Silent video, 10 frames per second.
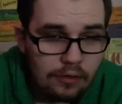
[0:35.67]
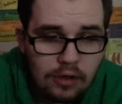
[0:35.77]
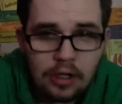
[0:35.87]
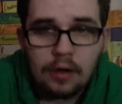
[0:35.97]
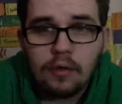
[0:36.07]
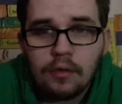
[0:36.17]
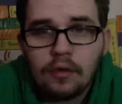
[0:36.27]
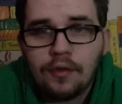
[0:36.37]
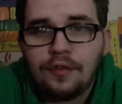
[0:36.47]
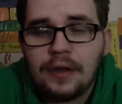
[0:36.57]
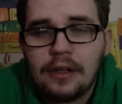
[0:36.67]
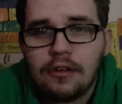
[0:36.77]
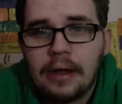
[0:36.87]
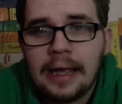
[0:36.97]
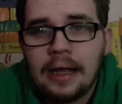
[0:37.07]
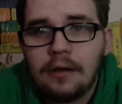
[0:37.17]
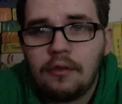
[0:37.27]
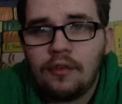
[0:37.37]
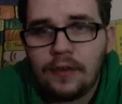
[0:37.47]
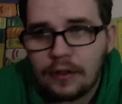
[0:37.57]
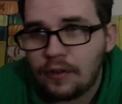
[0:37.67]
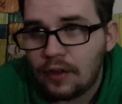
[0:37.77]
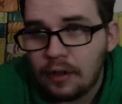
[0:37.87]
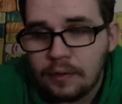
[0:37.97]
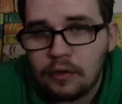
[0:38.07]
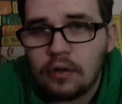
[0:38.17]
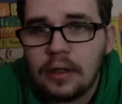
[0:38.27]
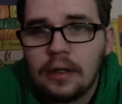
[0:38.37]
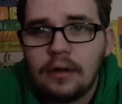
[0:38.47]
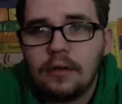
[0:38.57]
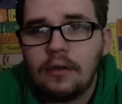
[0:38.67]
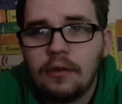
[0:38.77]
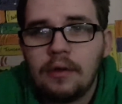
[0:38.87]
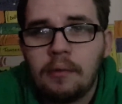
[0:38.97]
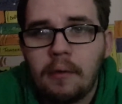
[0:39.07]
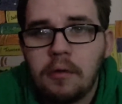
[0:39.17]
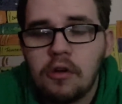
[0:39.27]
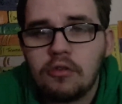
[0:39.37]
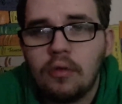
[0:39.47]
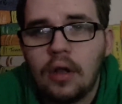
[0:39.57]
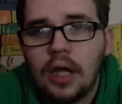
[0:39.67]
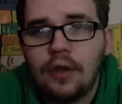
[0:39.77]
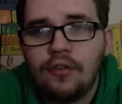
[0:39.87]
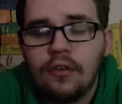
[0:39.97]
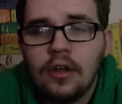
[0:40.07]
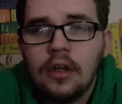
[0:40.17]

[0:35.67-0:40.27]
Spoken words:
you know, other things like that, other things I've got to be doing in my personal life.